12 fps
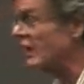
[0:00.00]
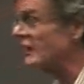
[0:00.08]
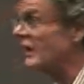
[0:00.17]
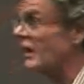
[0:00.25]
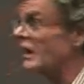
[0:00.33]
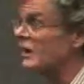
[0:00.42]

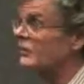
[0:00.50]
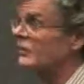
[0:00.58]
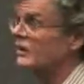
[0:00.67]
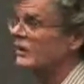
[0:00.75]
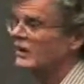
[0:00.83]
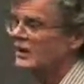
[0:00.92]
either have,
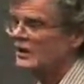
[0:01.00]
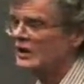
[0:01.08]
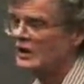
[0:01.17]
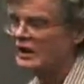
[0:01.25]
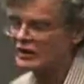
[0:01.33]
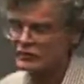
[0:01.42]

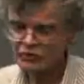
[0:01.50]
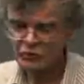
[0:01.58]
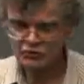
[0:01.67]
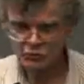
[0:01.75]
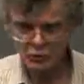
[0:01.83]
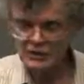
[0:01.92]
uh,
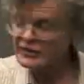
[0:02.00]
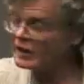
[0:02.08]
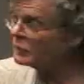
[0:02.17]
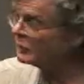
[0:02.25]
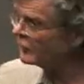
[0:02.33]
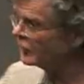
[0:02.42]
so one
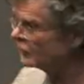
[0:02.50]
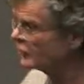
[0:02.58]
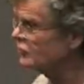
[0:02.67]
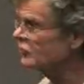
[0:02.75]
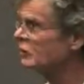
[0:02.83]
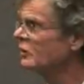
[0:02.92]
type of
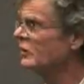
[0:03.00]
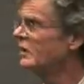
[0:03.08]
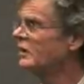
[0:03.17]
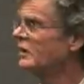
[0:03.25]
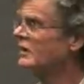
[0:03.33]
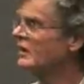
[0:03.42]
individual,
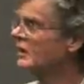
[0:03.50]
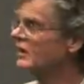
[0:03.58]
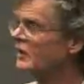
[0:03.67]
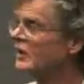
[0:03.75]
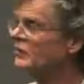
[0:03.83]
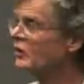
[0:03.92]
they,
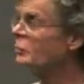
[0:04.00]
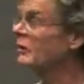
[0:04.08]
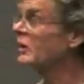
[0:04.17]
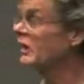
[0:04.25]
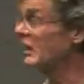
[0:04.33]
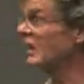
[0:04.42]
they flip an